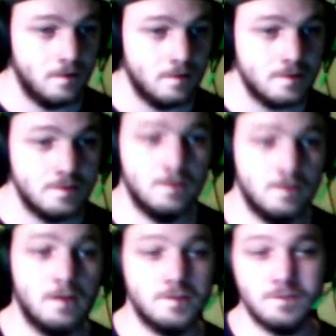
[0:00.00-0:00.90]

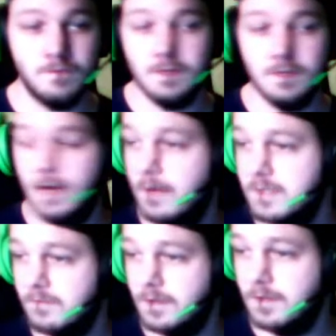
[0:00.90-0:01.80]
There's 3 tabs
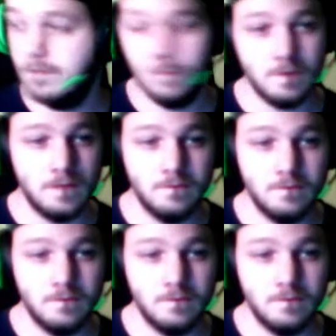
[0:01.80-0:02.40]
over here. We'll get to